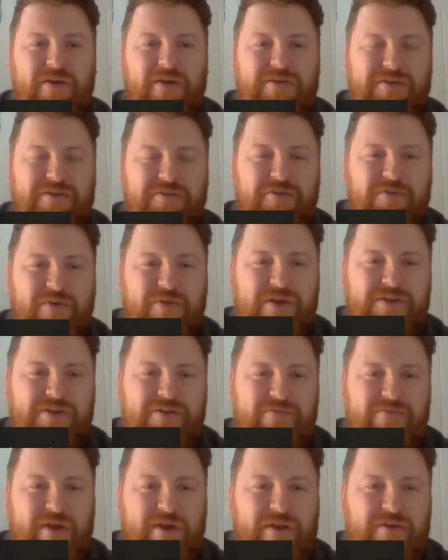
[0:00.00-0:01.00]
It's a good
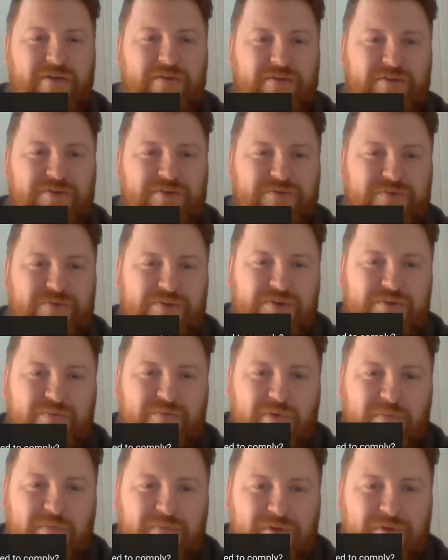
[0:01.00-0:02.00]
question, Ryan. Does
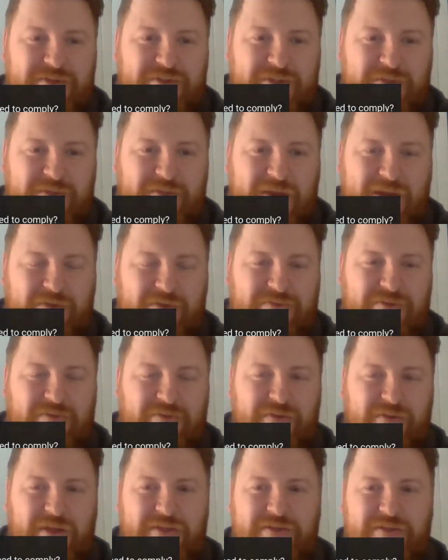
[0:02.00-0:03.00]
just one person in the
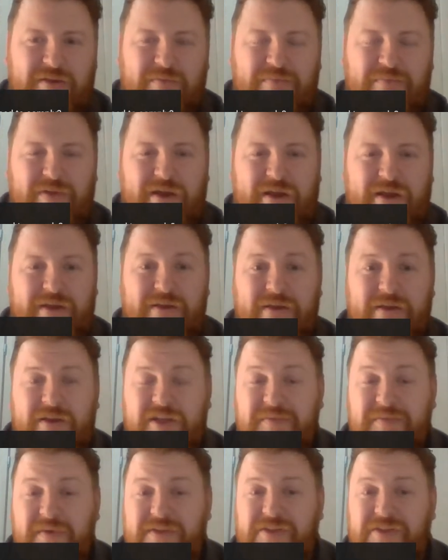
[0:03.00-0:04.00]
household need to comply?
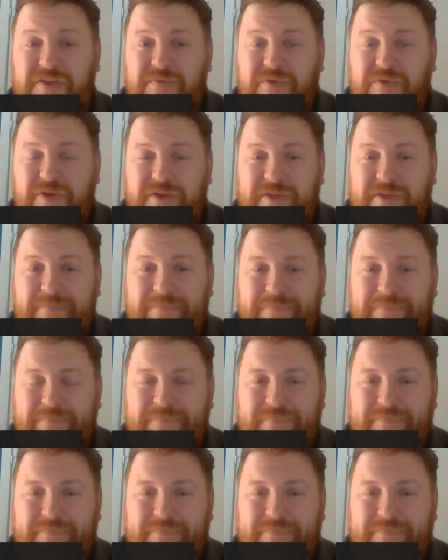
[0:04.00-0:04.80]
Depends on the wording,